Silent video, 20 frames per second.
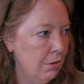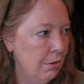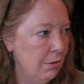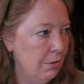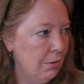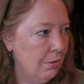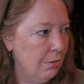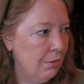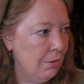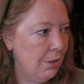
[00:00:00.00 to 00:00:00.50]

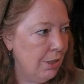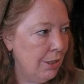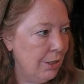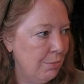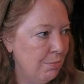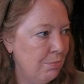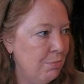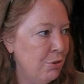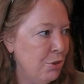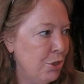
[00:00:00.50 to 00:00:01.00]

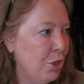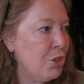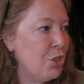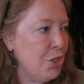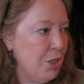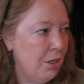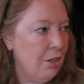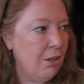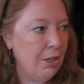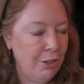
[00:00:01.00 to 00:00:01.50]

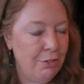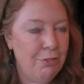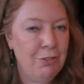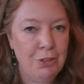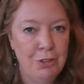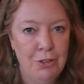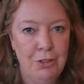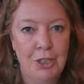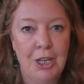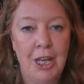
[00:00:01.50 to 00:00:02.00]
production line
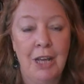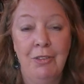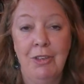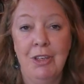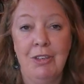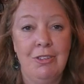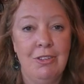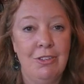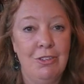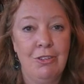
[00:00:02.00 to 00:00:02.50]
food. And
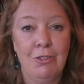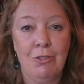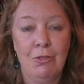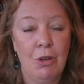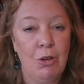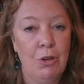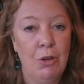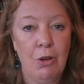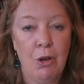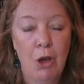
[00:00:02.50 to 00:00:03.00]
this is
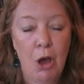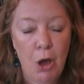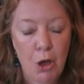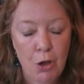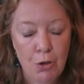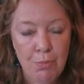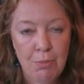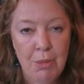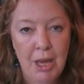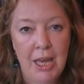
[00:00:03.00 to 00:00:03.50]

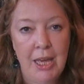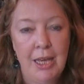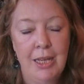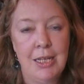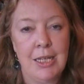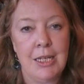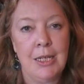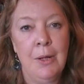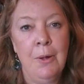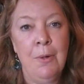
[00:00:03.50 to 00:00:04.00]
homemade